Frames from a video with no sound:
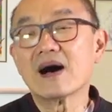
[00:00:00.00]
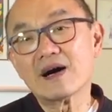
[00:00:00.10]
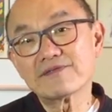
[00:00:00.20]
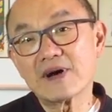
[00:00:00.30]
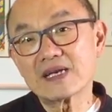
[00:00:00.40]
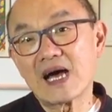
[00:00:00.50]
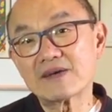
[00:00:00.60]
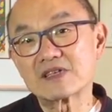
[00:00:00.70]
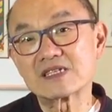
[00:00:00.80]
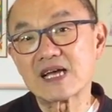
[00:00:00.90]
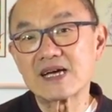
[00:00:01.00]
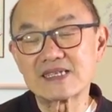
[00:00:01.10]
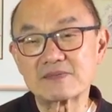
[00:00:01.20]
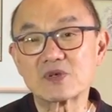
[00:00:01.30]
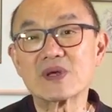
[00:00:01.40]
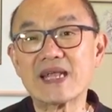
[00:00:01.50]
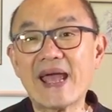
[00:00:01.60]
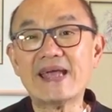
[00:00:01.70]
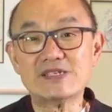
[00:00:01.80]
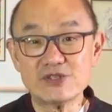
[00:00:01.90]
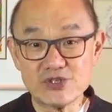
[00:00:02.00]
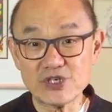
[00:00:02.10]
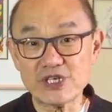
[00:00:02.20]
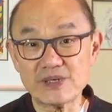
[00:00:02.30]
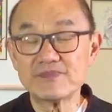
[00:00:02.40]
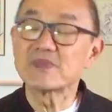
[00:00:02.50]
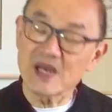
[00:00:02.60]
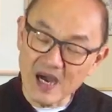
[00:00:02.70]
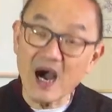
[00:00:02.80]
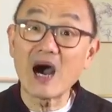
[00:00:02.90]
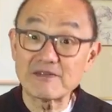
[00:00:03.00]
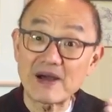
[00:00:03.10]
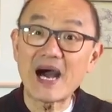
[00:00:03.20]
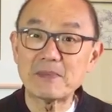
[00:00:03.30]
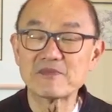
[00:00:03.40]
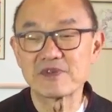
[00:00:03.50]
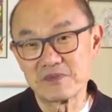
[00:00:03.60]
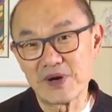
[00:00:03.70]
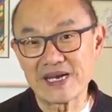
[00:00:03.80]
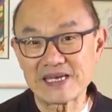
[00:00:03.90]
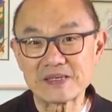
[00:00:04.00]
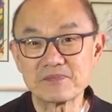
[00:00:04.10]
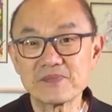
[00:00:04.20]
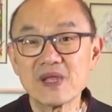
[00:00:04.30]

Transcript: I find I have to size up to an 8G, a half up from Brannock.